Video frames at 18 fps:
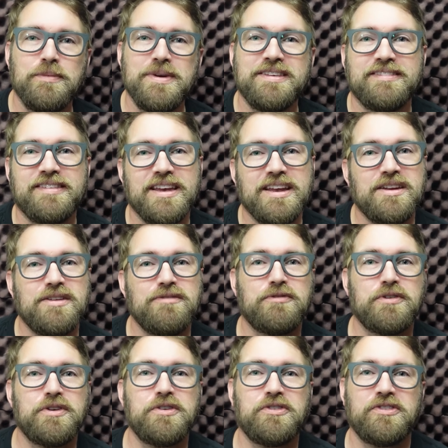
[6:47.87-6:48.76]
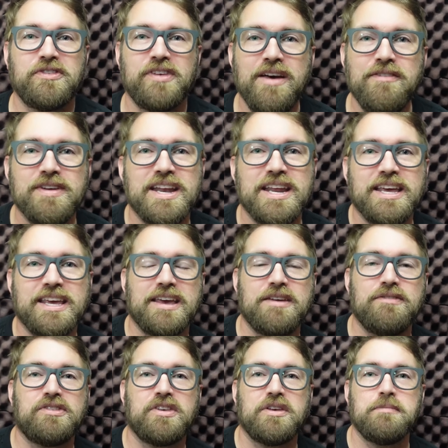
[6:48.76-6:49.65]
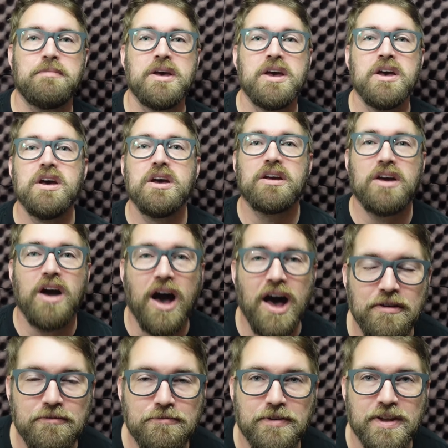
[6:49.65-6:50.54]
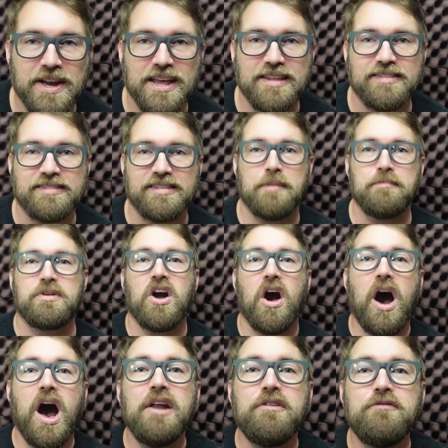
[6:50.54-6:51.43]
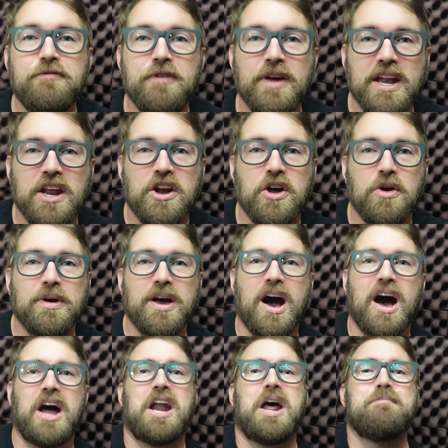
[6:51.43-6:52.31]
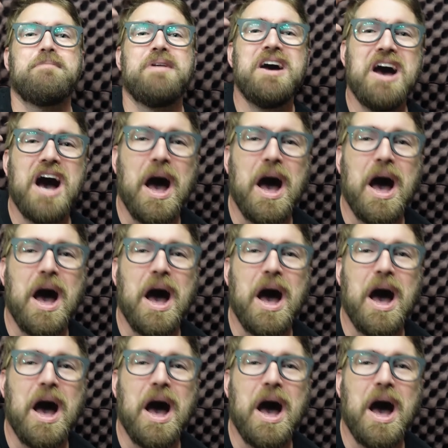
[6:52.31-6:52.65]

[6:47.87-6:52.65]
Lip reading: We see it in verse 7. It gives him confidence. "I'm confident, O God.